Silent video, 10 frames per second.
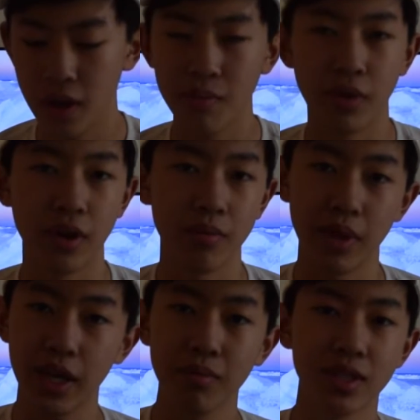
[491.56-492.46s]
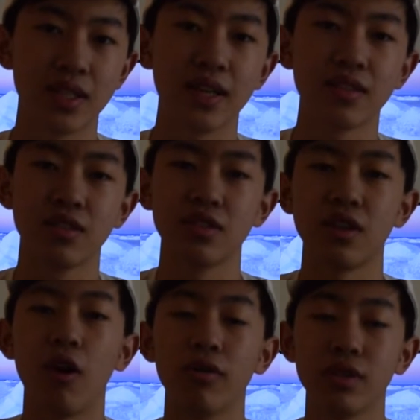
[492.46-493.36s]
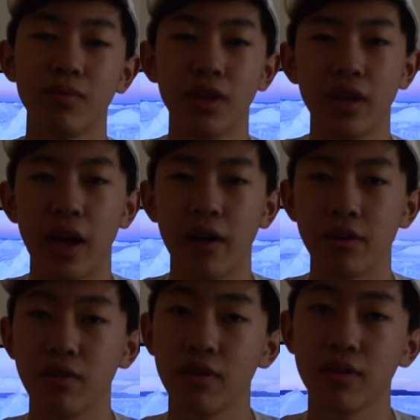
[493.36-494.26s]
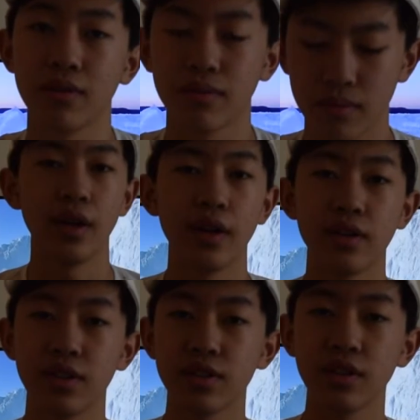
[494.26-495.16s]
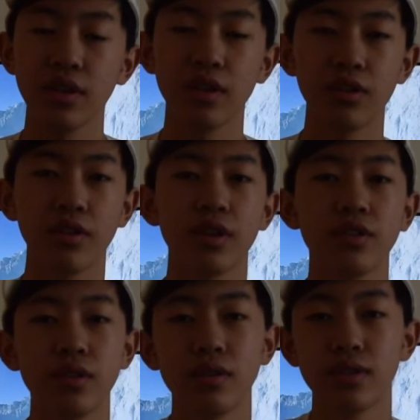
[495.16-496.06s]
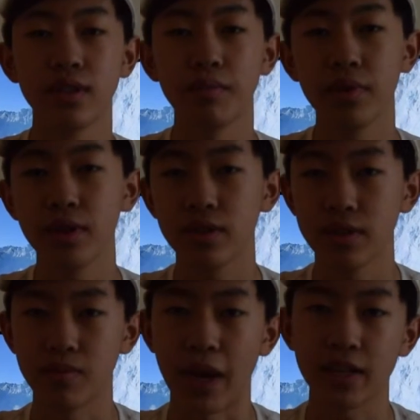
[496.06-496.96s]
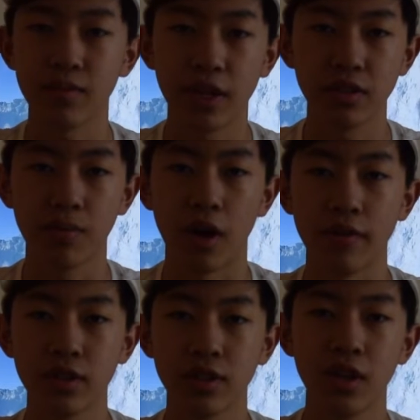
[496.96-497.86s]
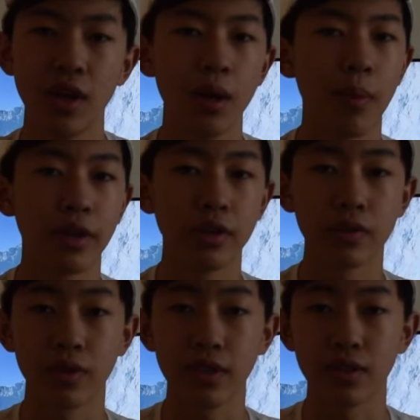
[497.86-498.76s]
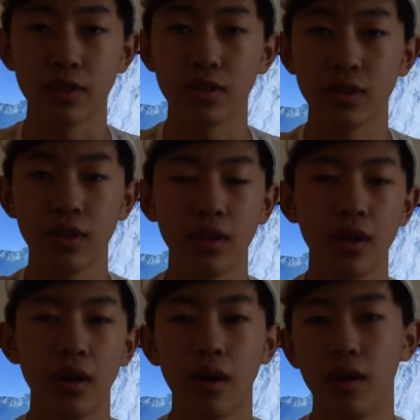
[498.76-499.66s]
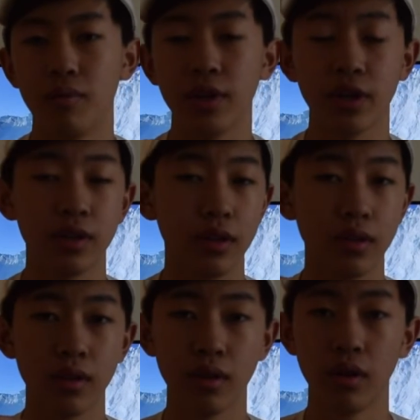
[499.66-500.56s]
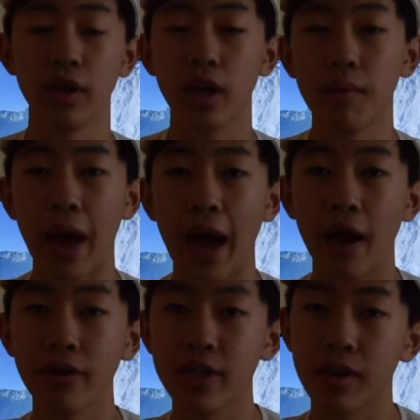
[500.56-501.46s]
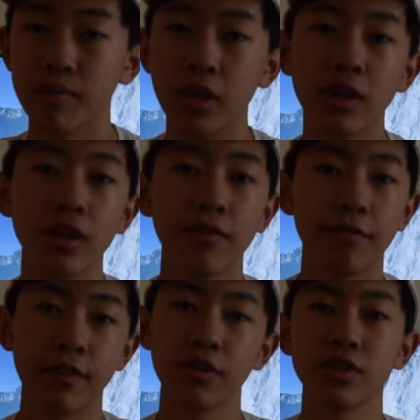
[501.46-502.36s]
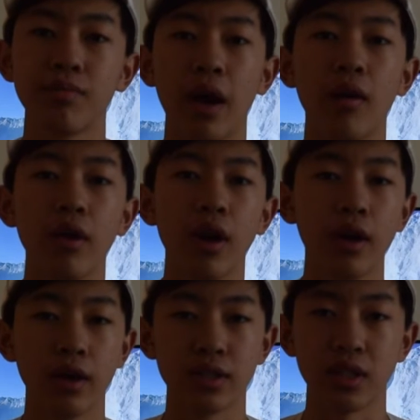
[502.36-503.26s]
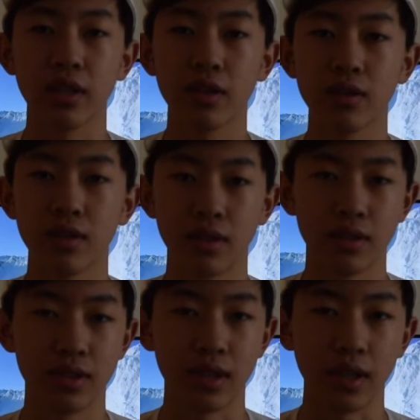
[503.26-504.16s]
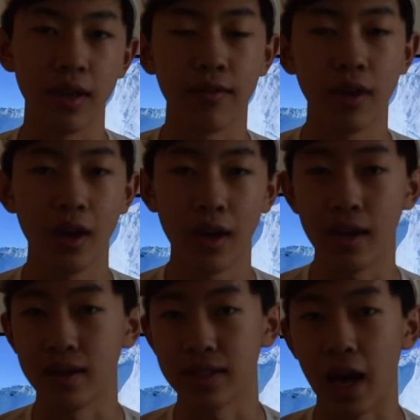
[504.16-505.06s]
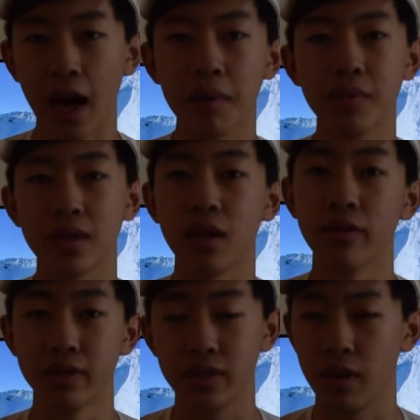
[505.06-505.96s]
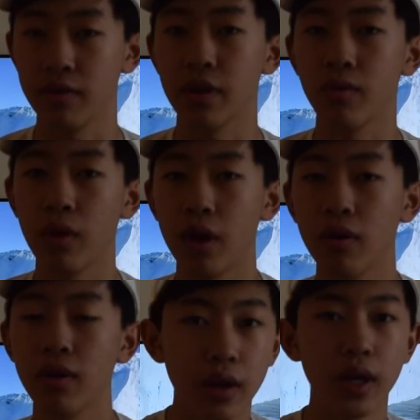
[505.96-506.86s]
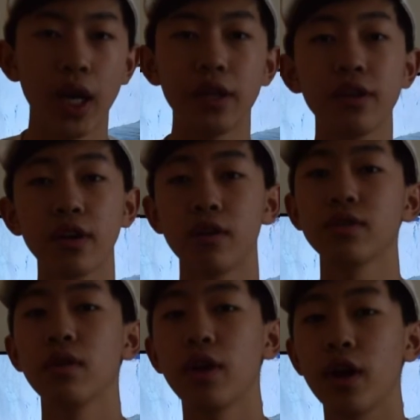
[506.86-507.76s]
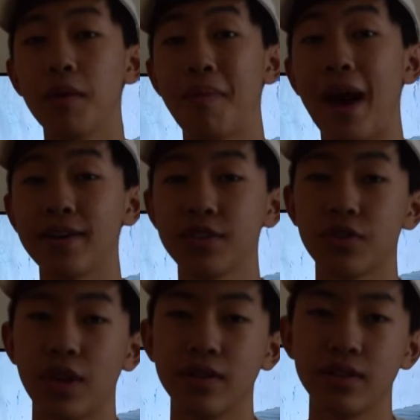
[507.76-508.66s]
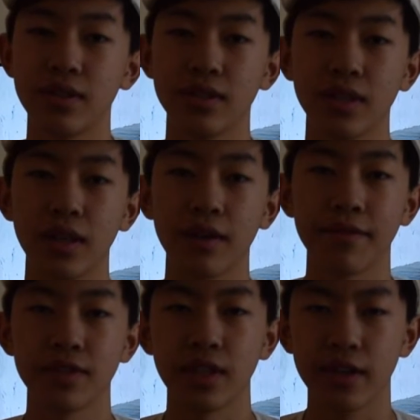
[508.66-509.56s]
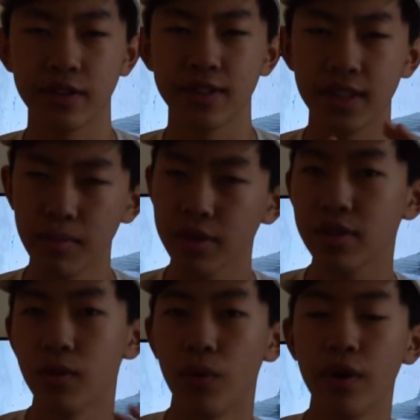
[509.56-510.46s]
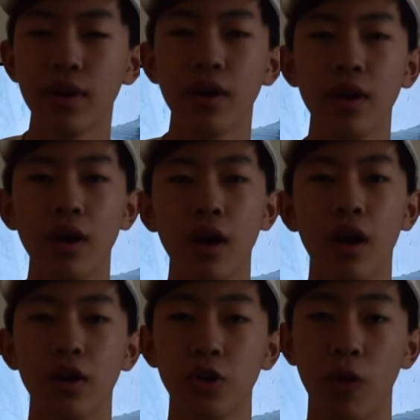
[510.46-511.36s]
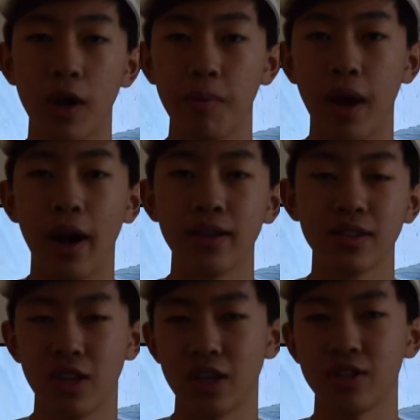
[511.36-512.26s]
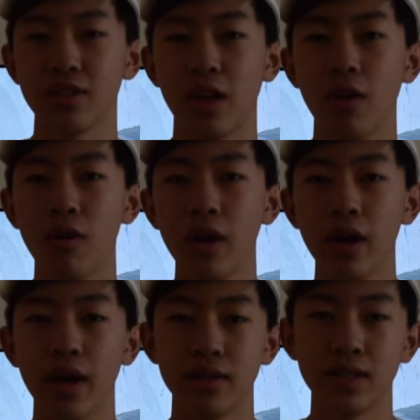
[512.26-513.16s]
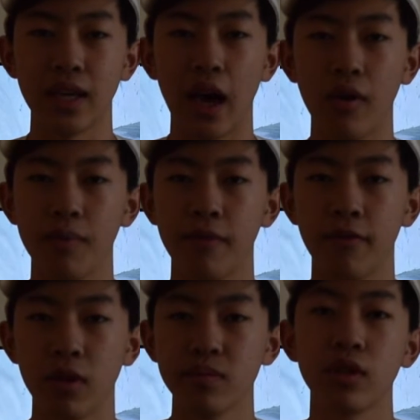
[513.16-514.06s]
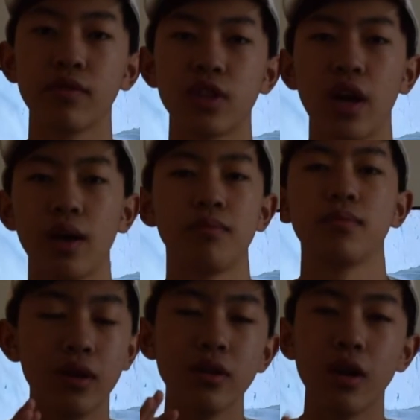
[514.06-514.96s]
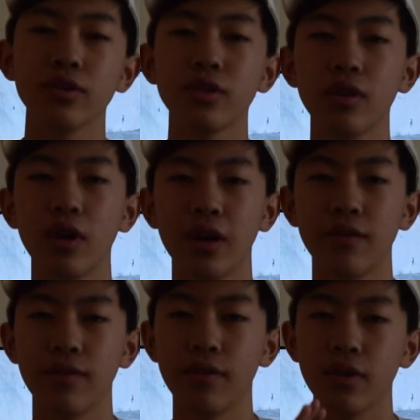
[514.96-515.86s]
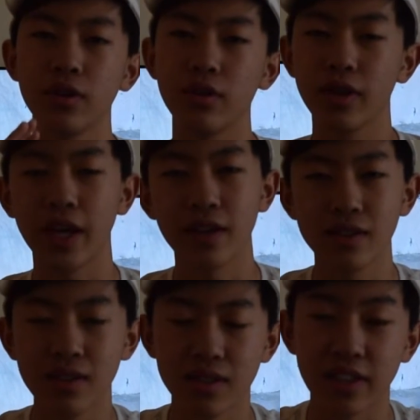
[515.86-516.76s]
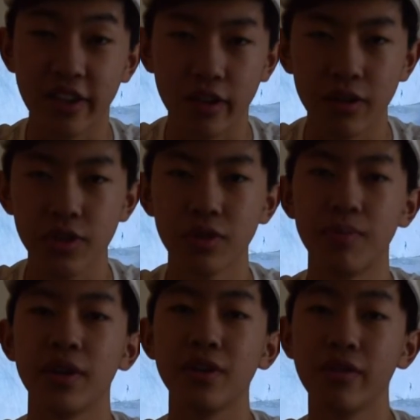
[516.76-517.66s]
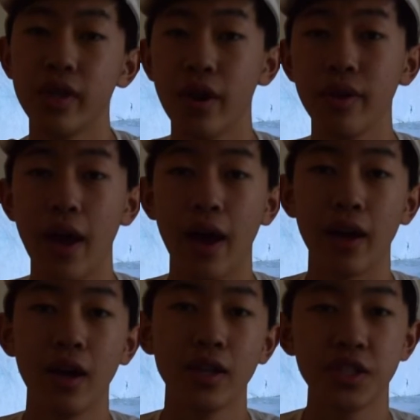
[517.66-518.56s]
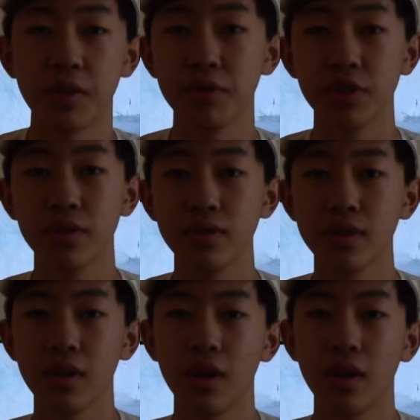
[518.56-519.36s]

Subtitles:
but making mistakes is just ultimately how you learn. And additionally, you can simply just maximize your profits by doing research. You can look up how the community feels about a sneaker to see if it is hyped and it will sell very well. And you could also look on past trends to see if the sneaker is similar to the one you want to buy/sell, and see how it performs over time. Also, if you get into the sneaker culture a bit, you'll know that some shoes